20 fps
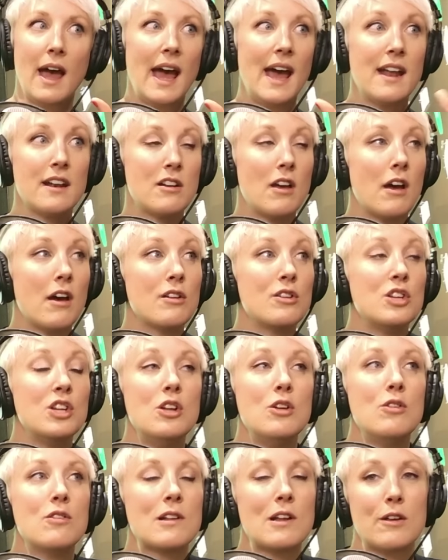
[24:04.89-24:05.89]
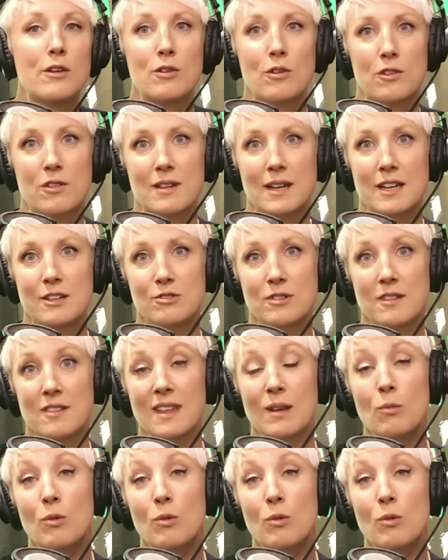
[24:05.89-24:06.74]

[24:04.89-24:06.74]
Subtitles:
and can't use low-cost electricity.